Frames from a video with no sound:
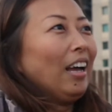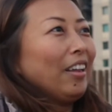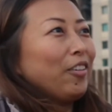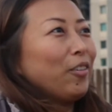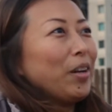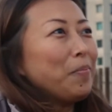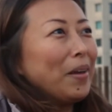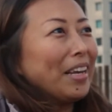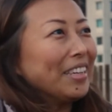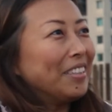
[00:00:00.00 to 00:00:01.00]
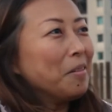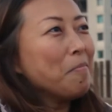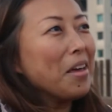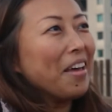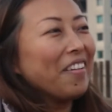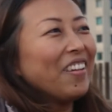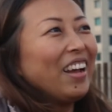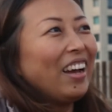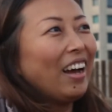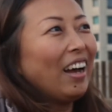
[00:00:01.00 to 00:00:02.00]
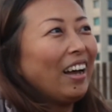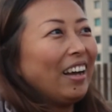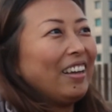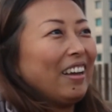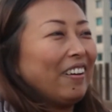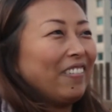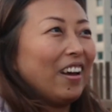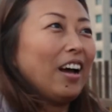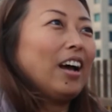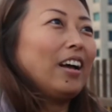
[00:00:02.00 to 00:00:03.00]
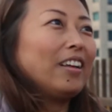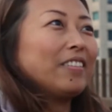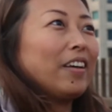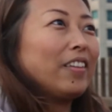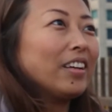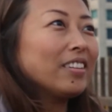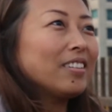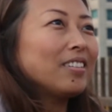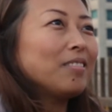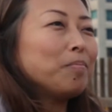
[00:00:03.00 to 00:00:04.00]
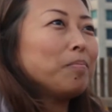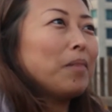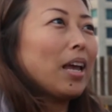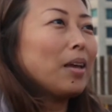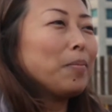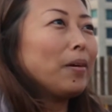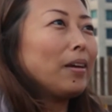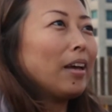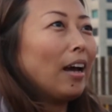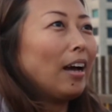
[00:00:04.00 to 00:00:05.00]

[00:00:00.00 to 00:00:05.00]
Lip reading: The 3 biggest myths, I think it's maybe